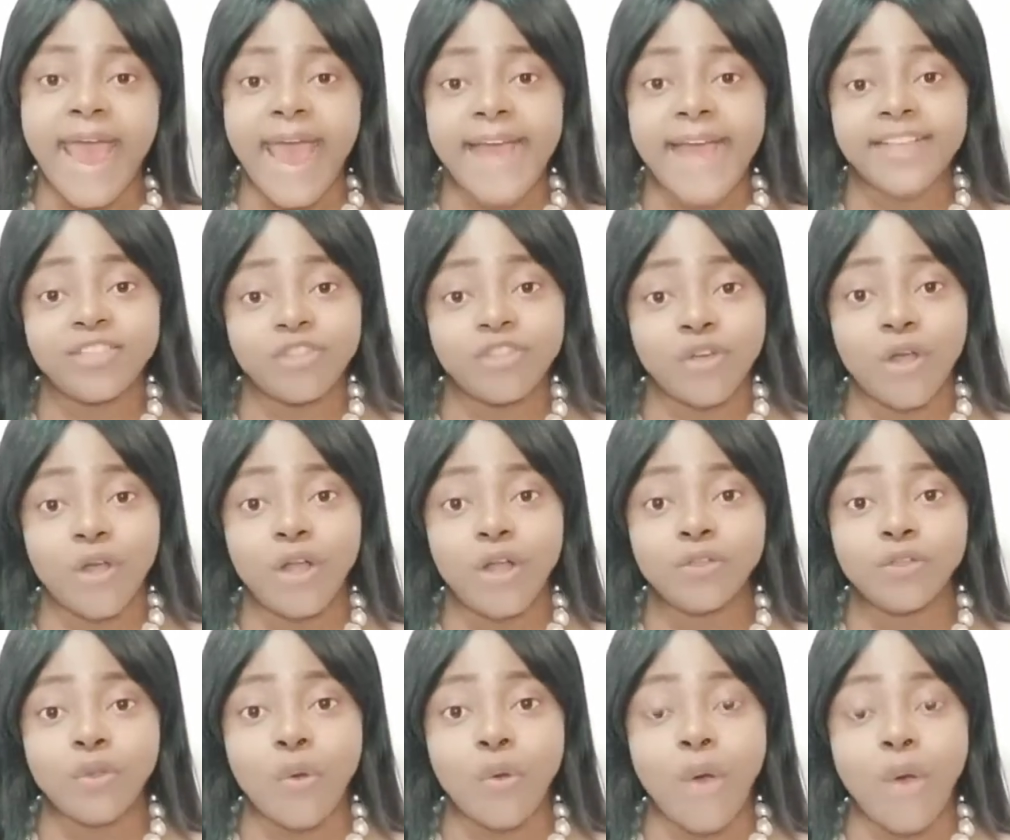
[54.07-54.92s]
As you
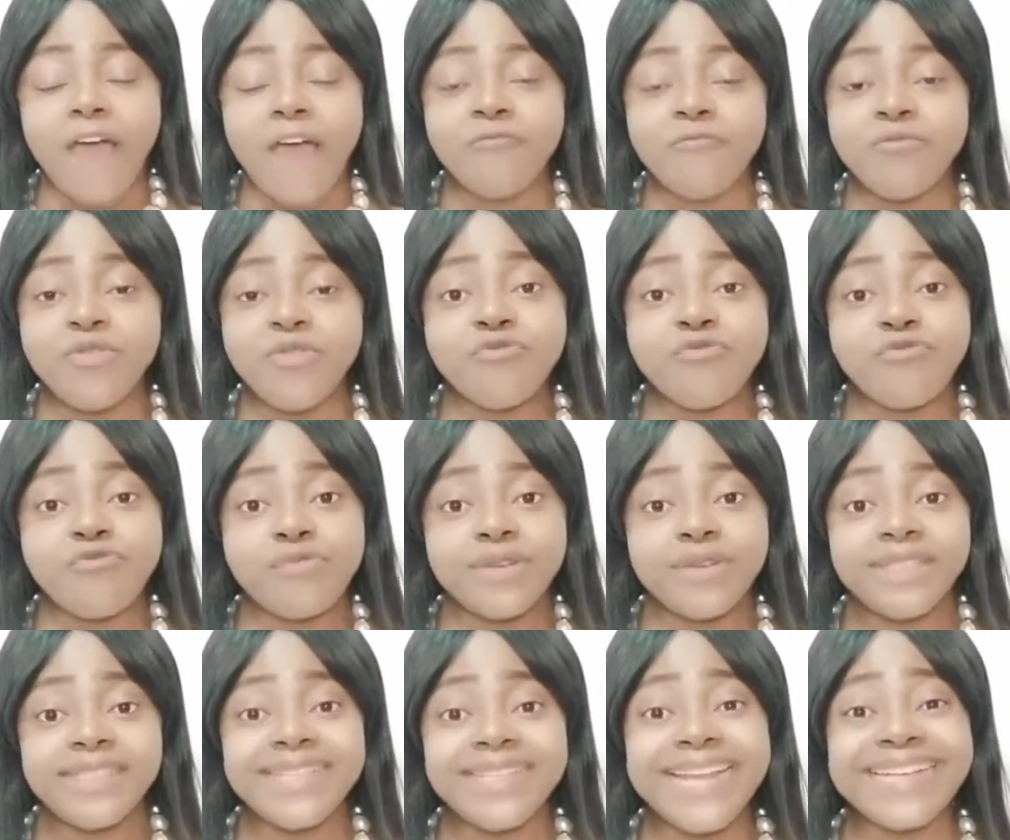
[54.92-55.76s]
all know, I've been
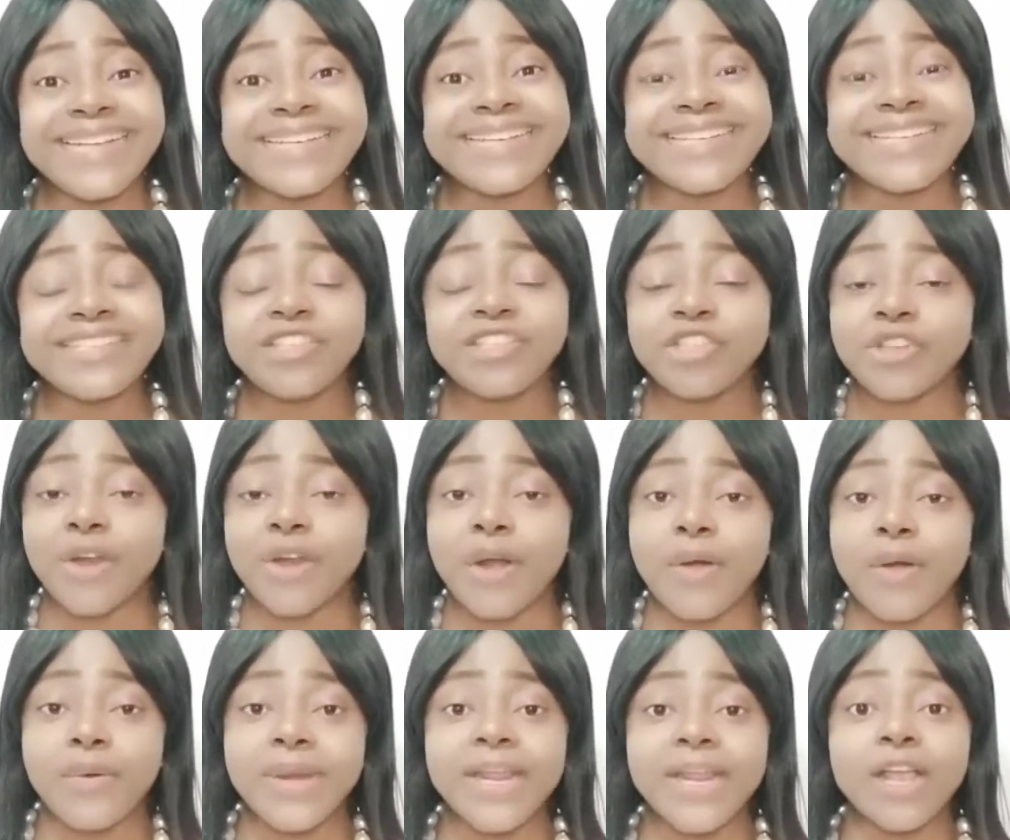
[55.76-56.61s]
recently
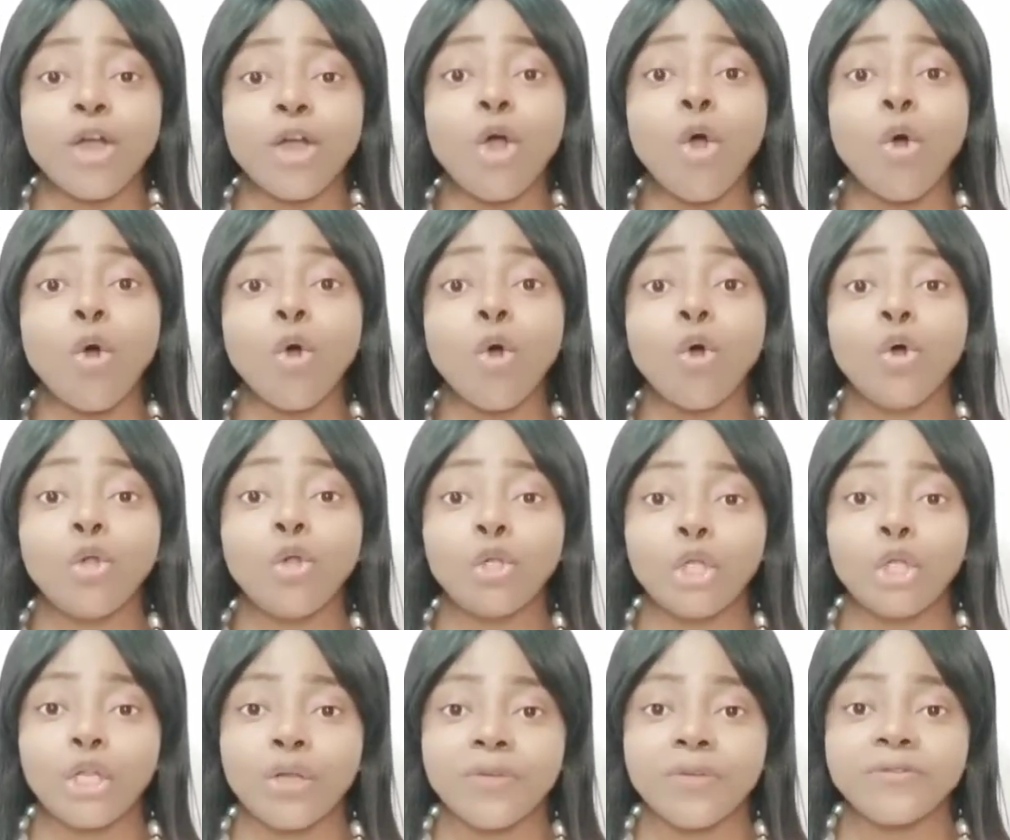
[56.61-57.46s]
sharing a whole
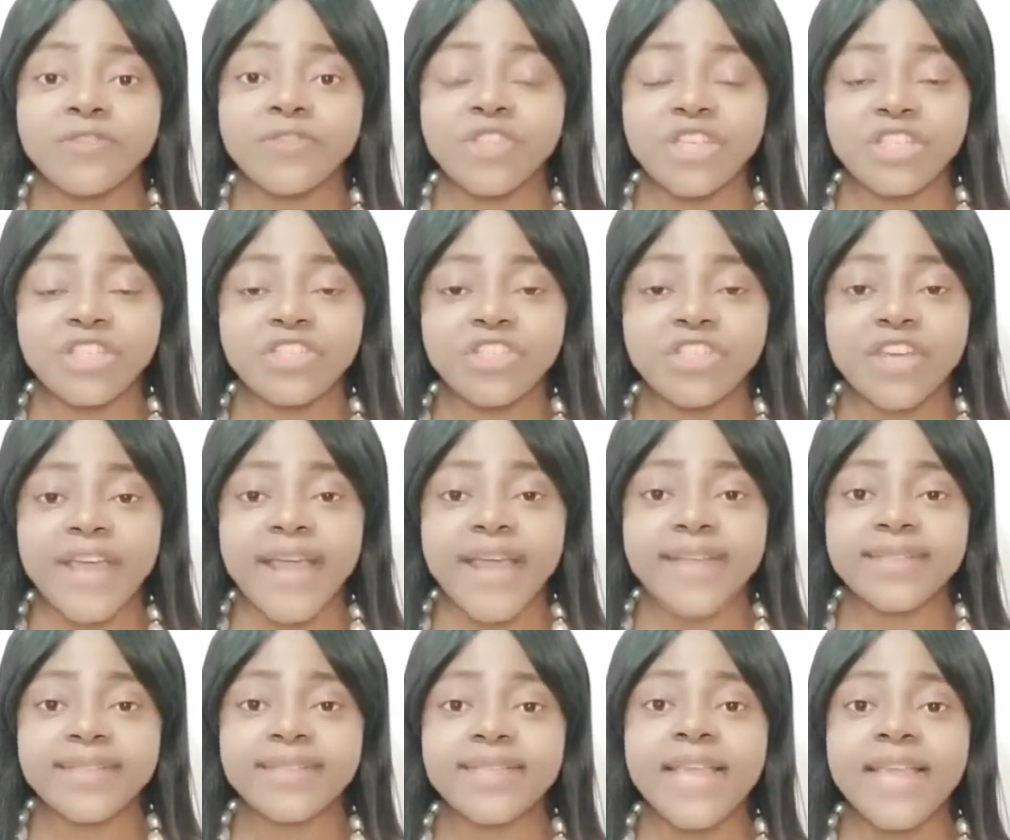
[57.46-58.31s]
lot of chit
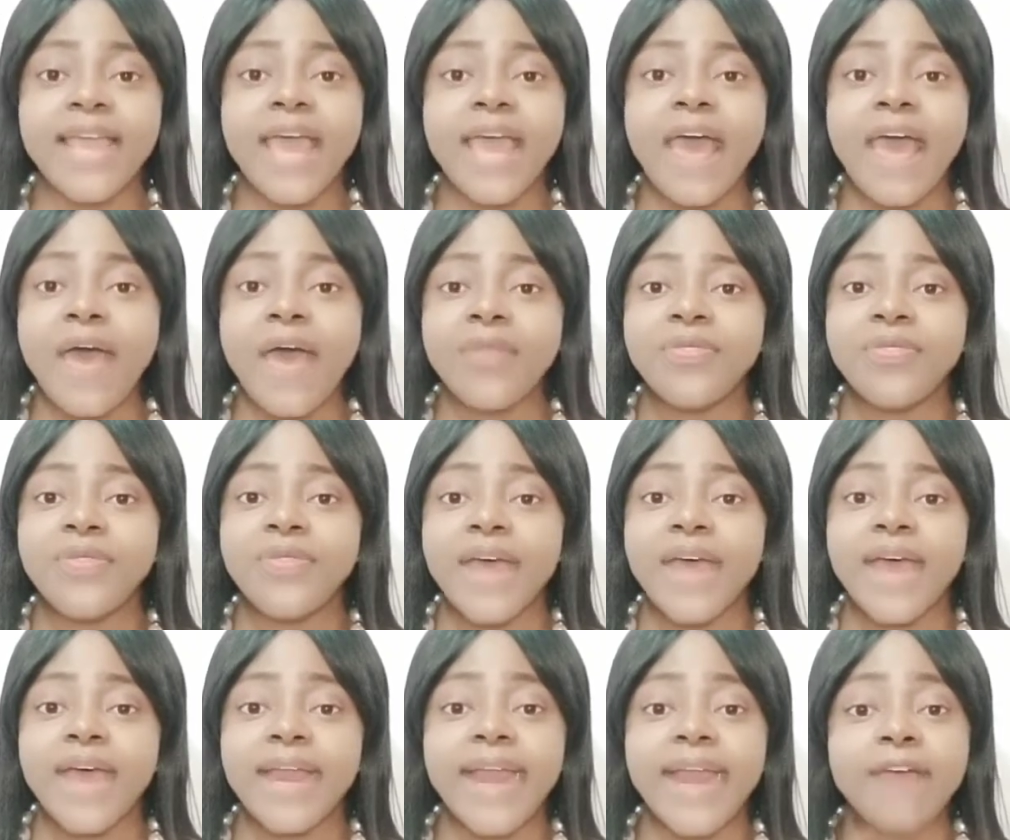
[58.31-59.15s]
chats
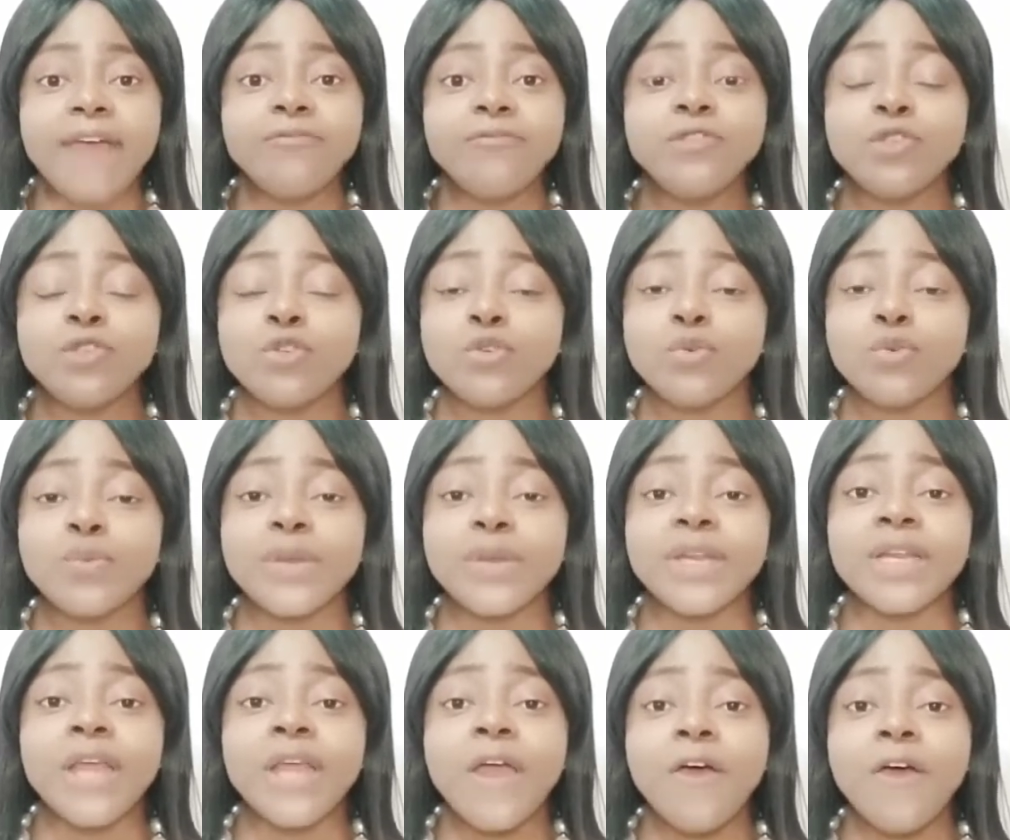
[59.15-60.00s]
that have to do with